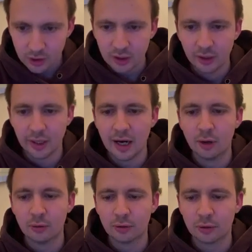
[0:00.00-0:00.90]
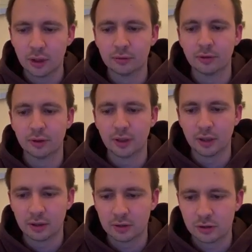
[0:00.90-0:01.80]
Now you
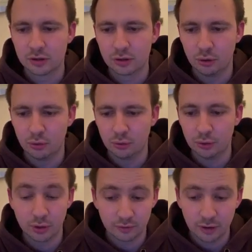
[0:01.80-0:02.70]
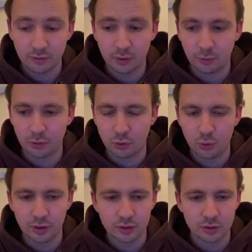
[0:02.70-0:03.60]
counterattack. So you have given up your queen,